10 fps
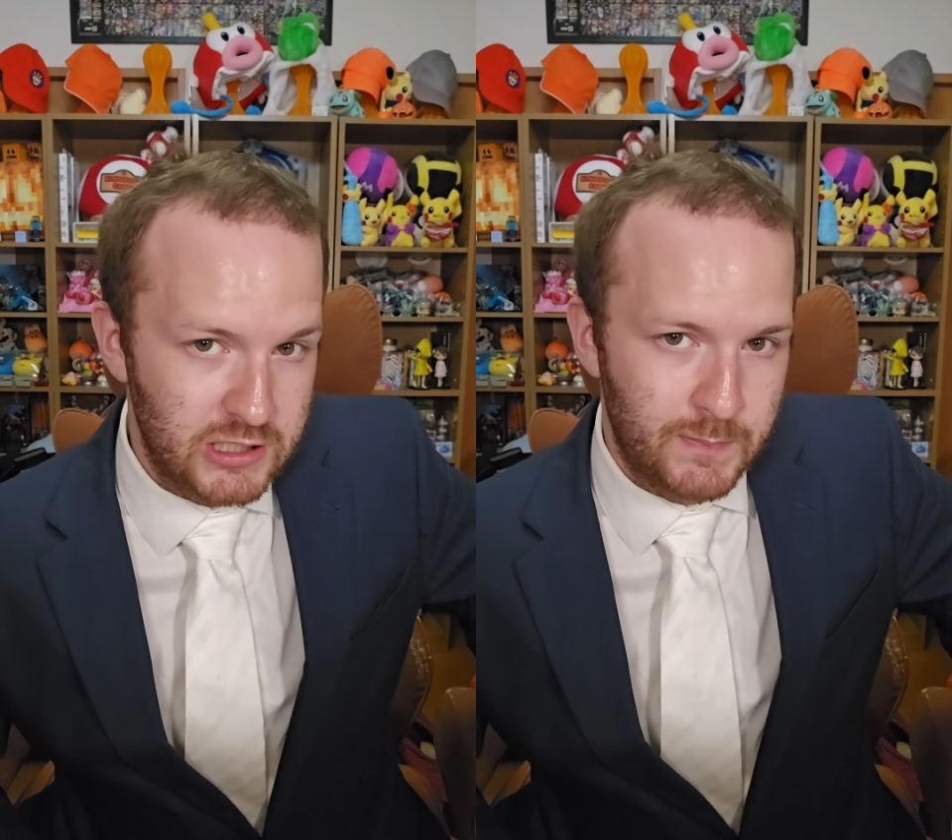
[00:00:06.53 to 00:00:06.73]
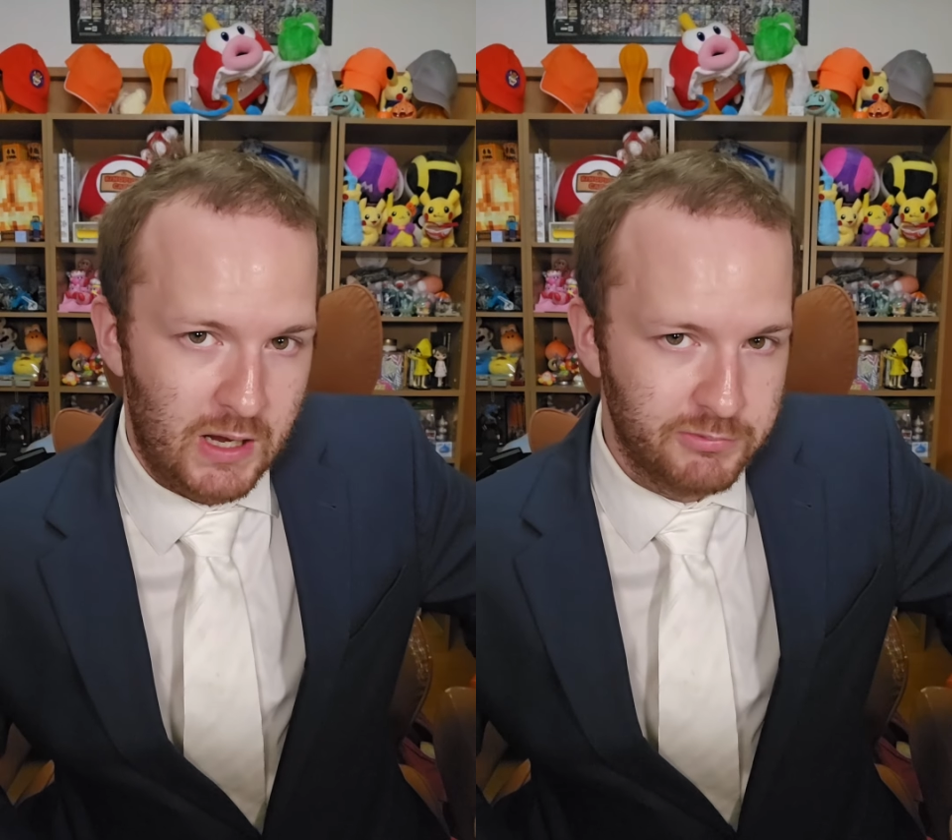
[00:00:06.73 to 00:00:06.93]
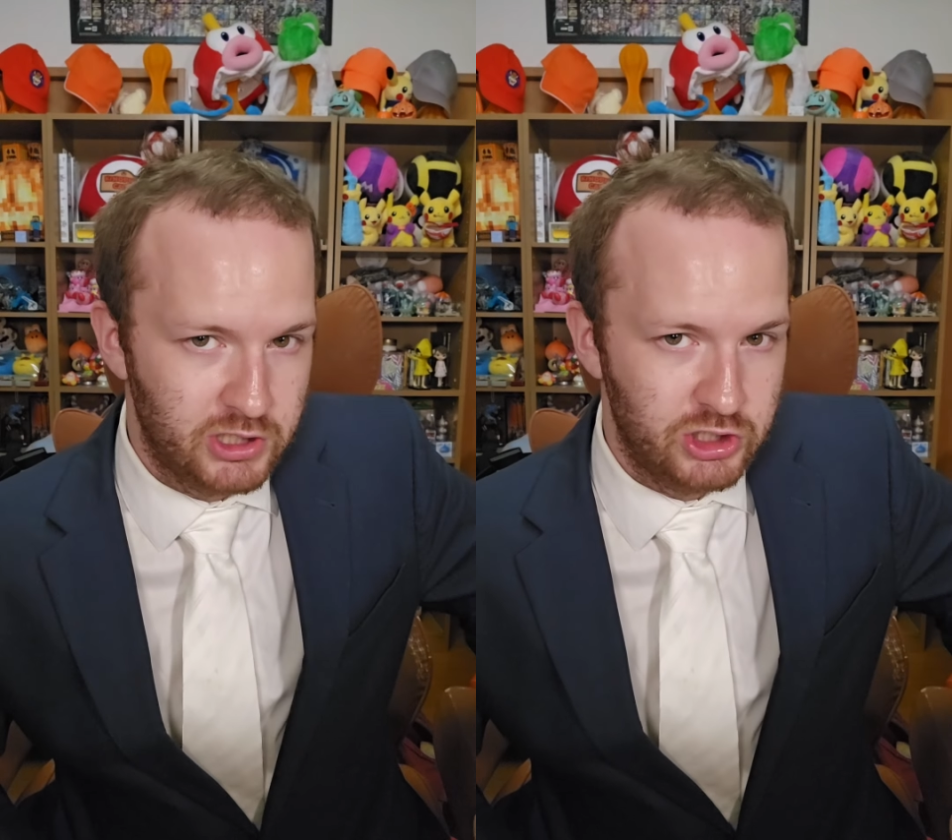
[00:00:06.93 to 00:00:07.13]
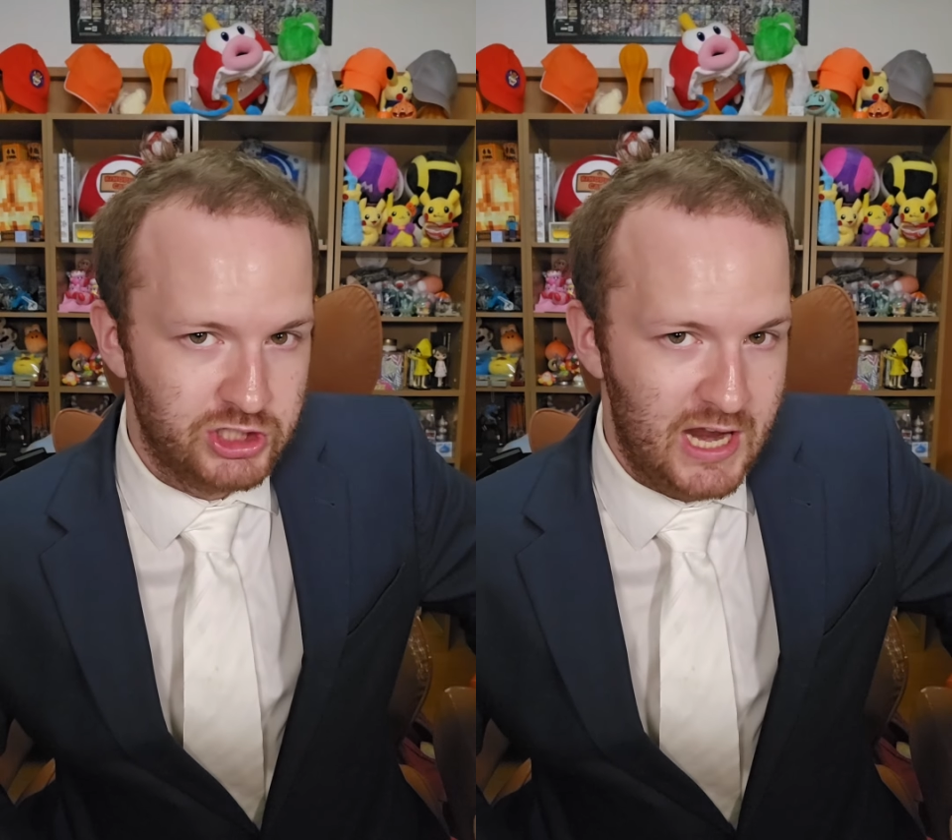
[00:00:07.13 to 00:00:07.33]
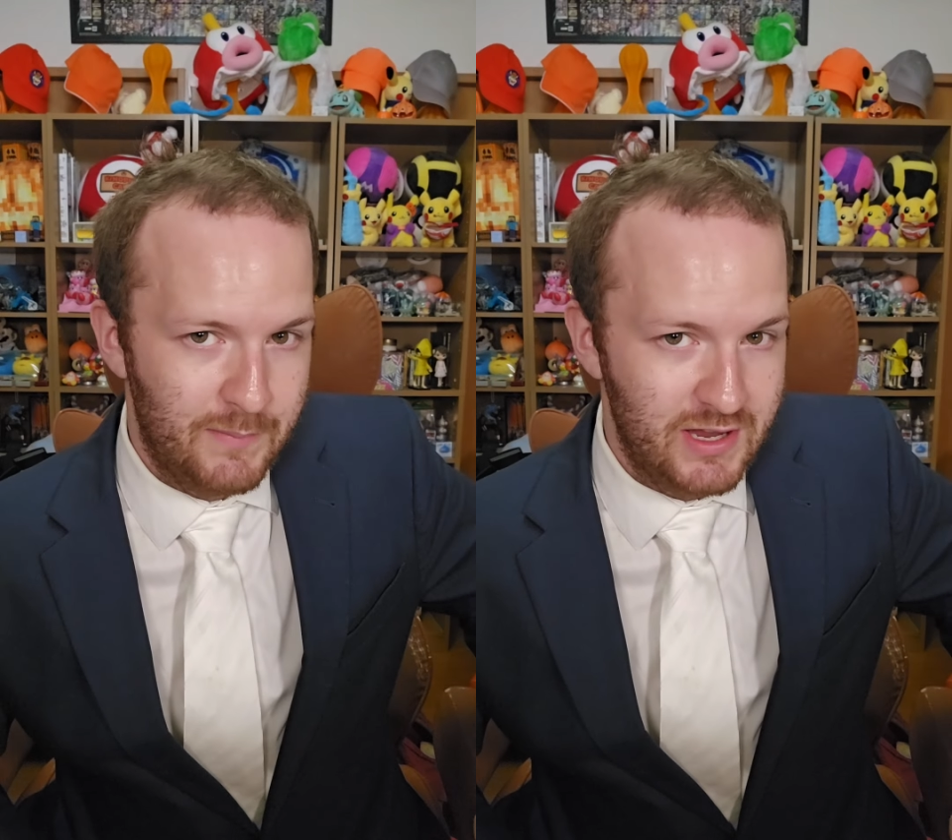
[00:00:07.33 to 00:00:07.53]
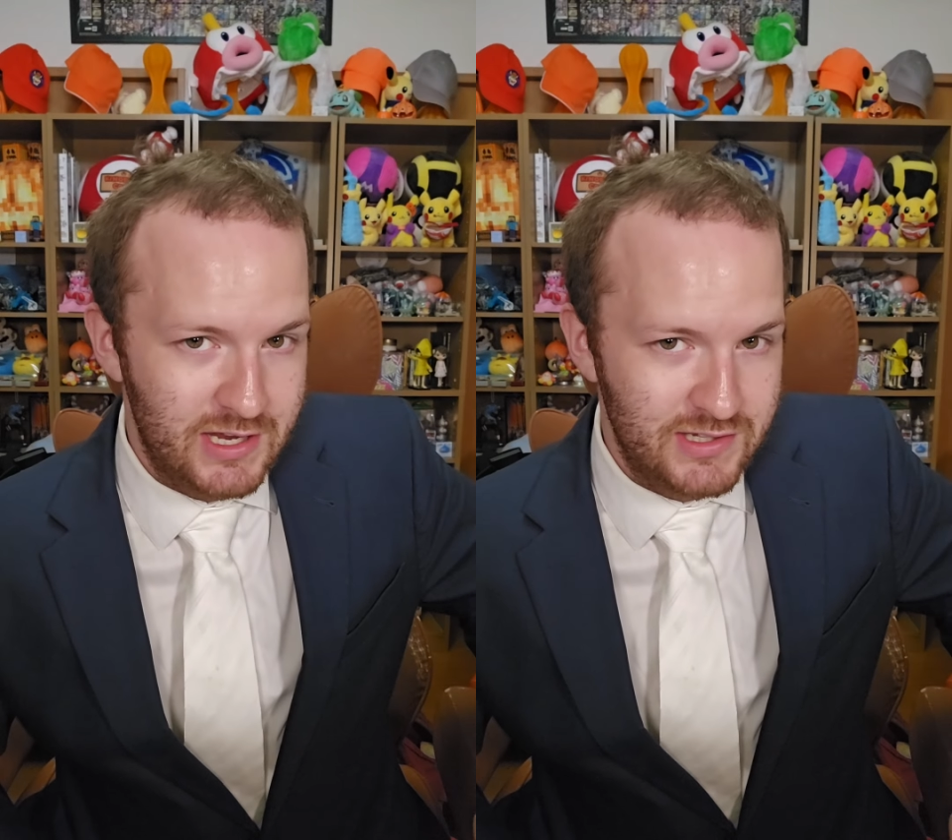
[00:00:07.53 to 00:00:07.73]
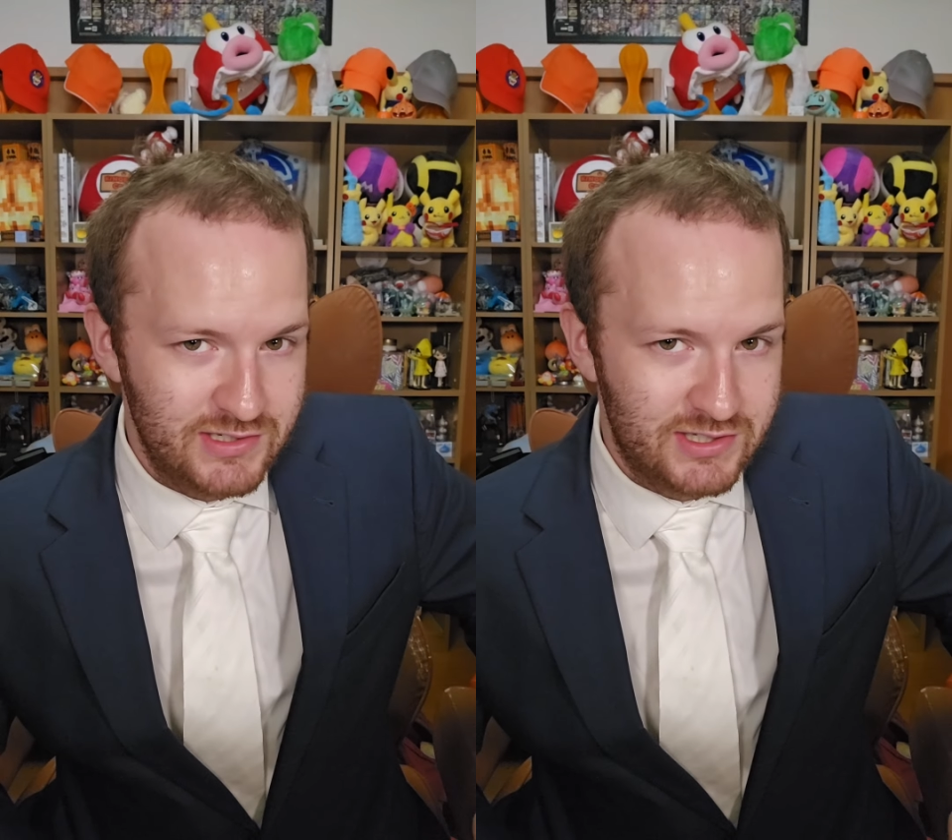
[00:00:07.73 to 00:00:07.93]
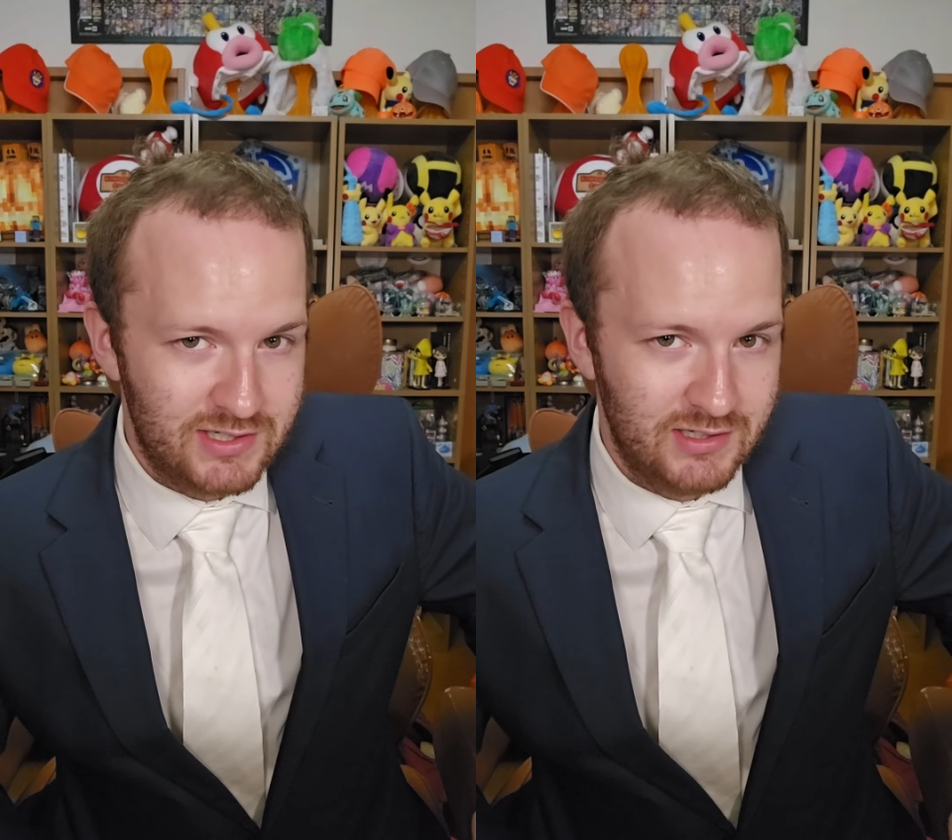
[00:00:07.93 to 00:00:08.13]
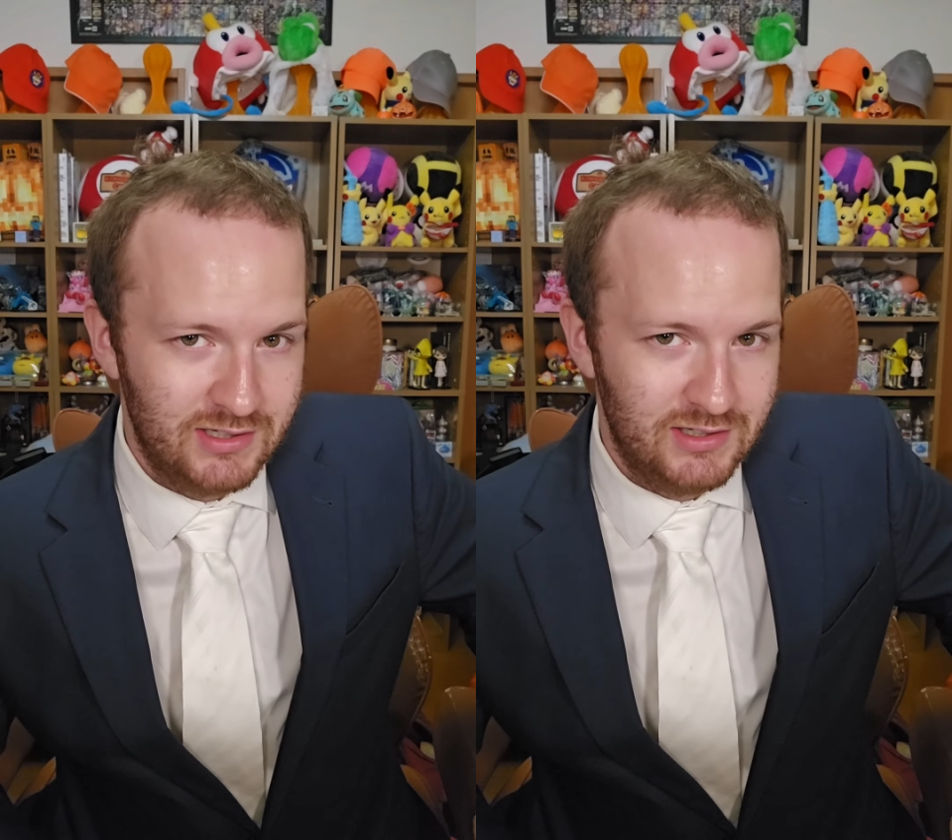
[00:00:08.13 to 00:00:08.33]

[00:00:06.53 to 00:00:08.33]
Pumpkin Jam is